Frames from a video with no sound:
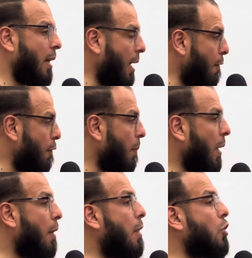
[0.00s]
if
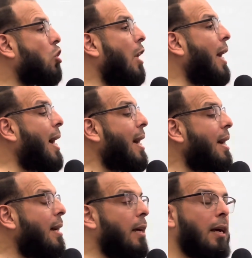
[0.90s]
the
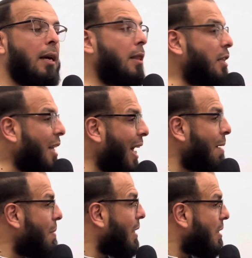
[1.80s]
salah, the
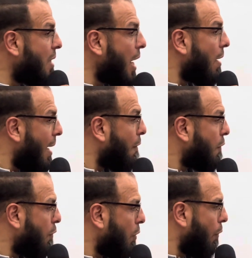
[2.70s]
time that's there
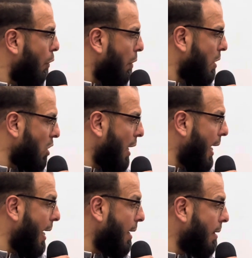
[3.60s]
left for the
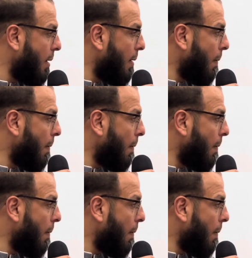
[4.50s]
salah